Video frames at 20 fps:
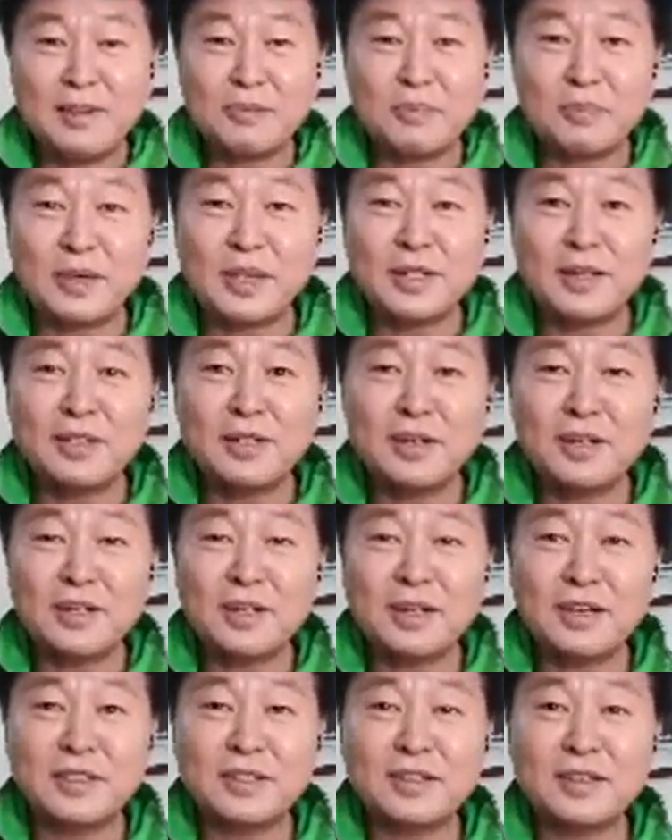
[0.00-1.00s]
Peter
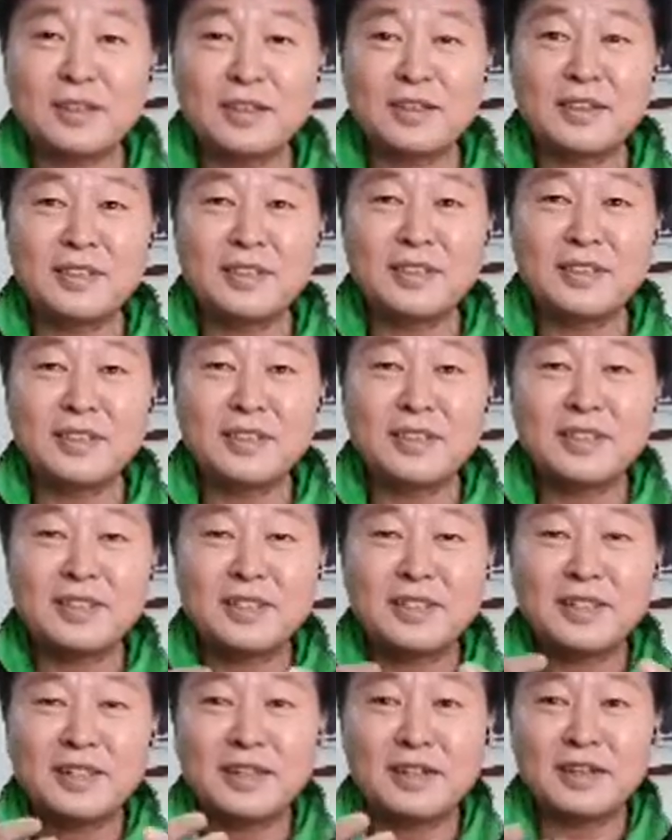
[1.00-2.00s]
is,
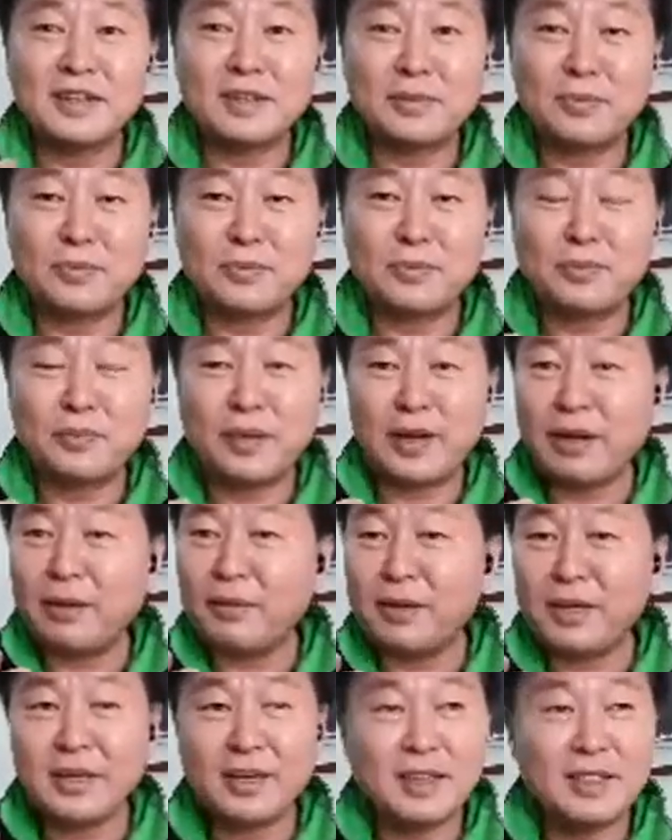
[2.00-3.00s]
is
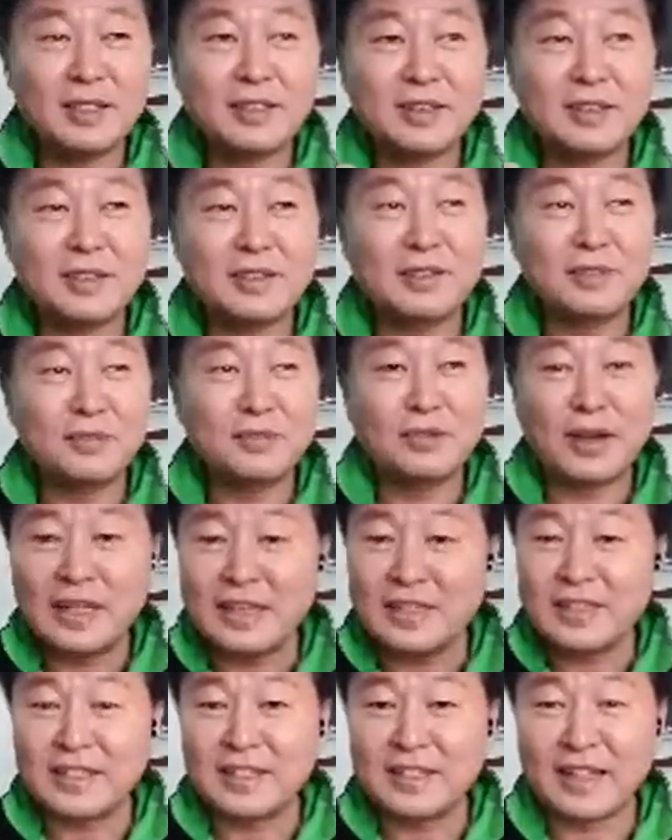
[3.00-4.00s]
very is the
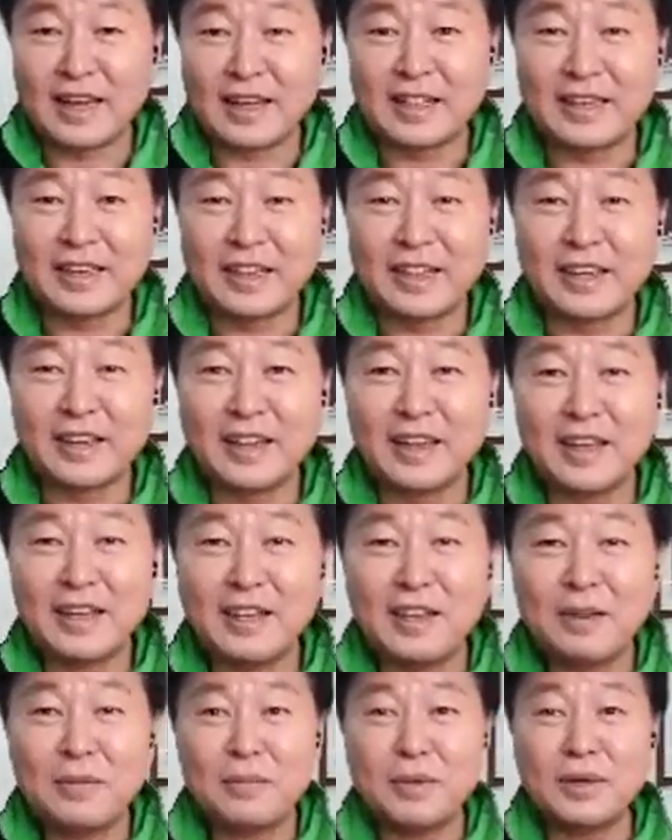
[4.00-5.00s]
fascinating,
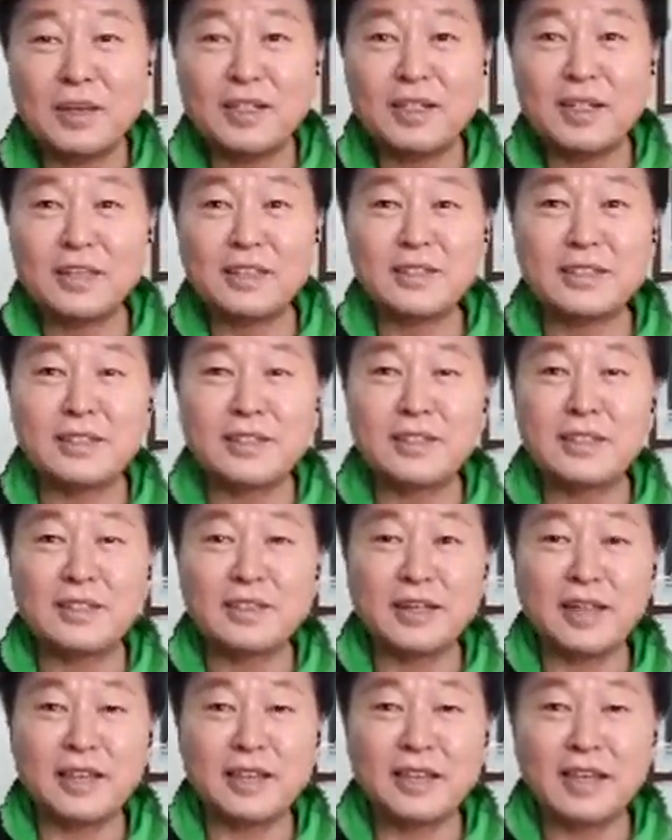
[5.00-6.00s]
but he
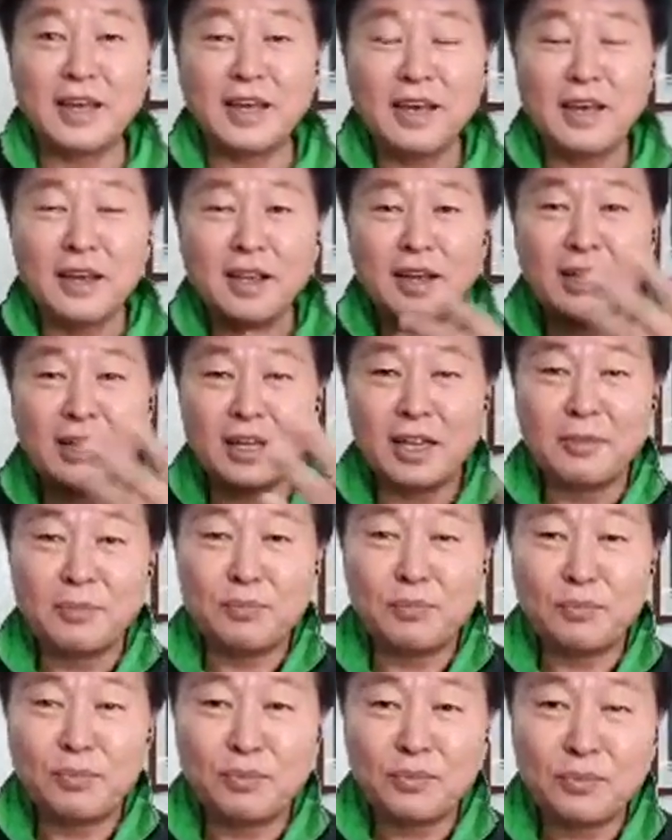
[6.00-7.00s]
said, if
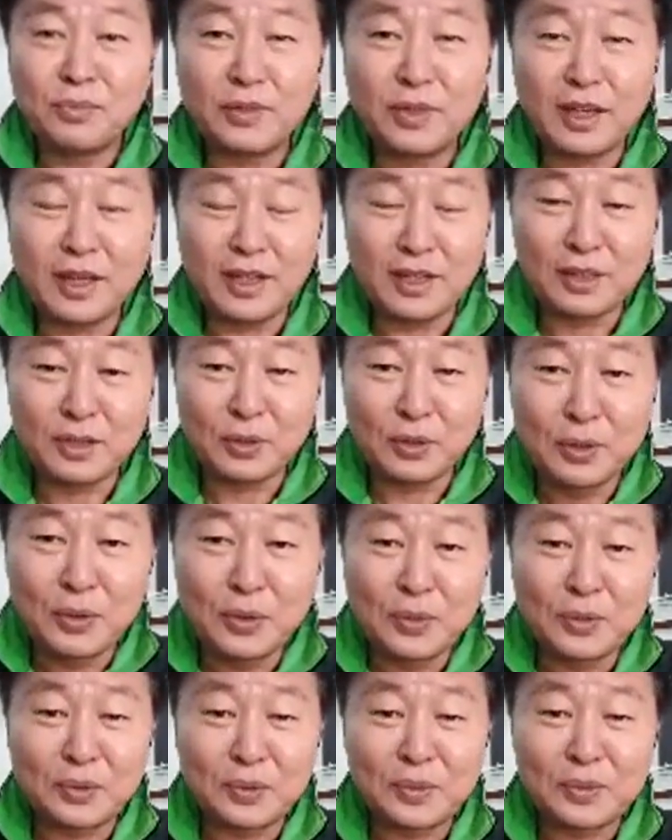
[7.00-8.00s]
it's
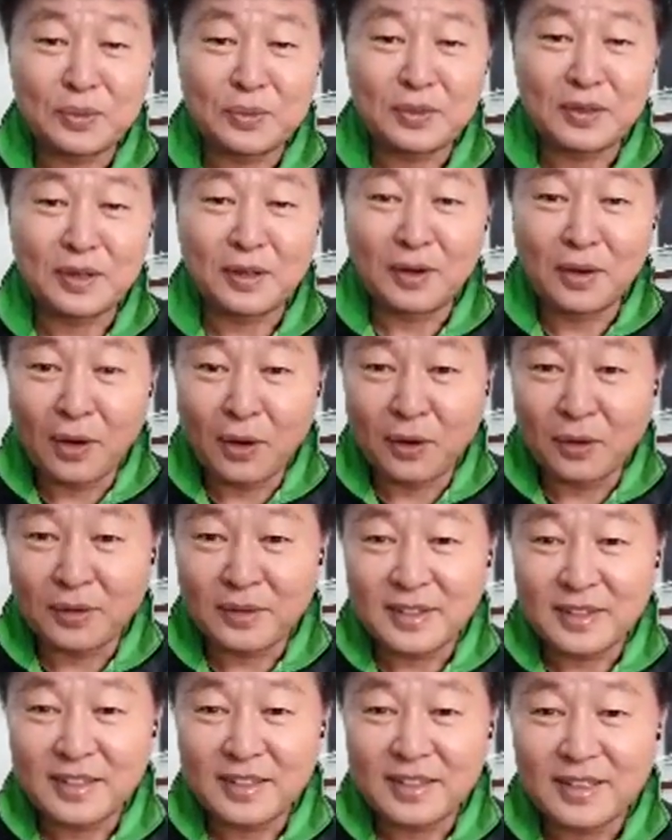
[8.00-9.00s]
you, the Lord.
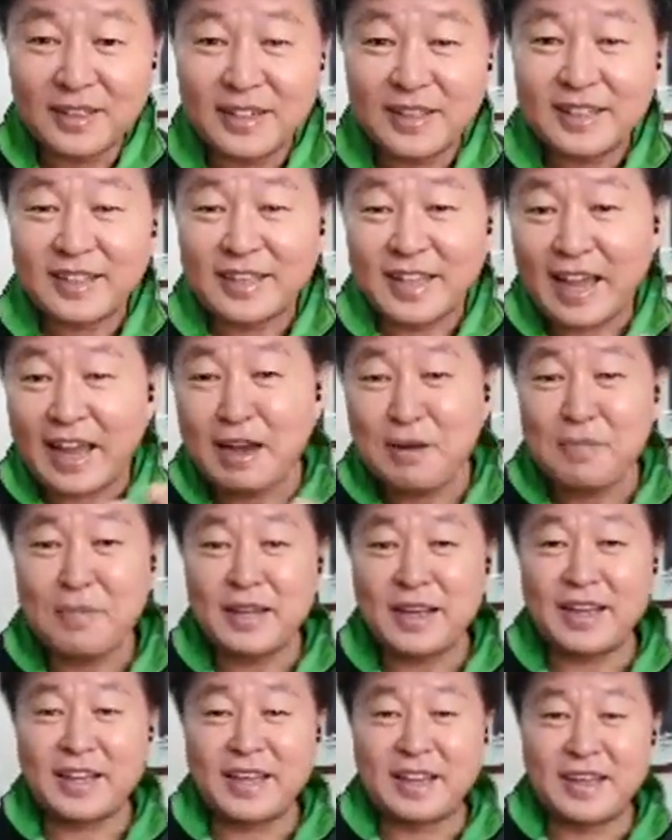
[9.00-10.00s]
Tell
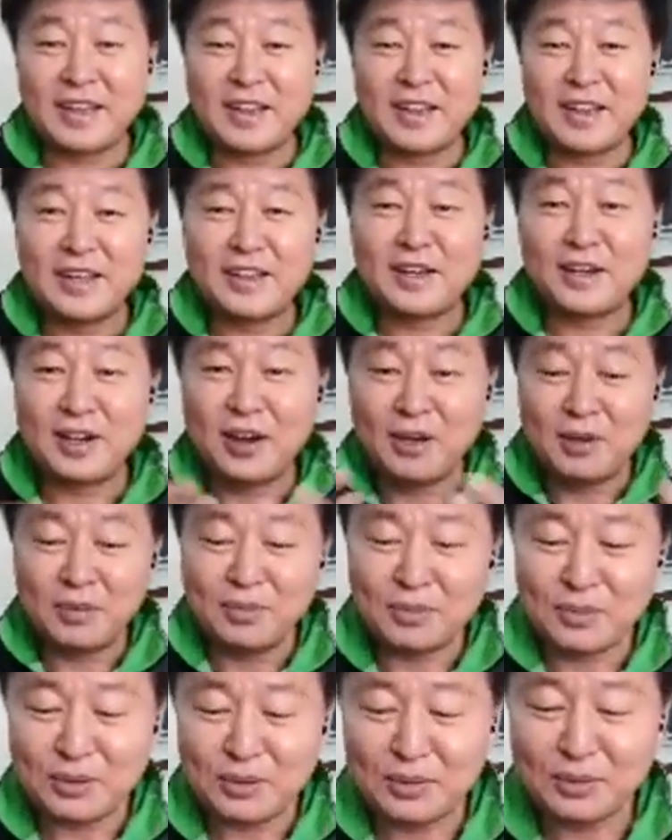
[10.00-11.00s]
me,
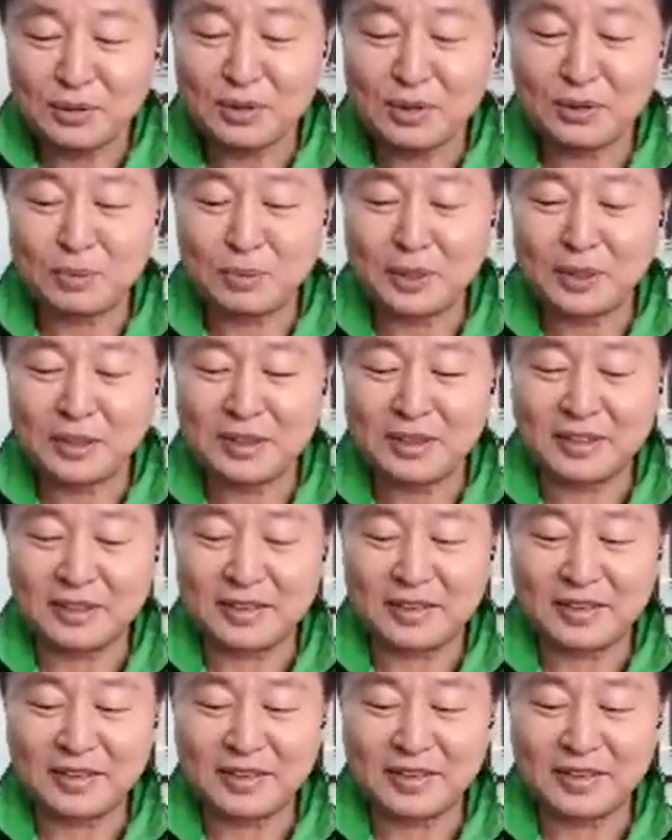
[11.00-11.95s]
come to the water.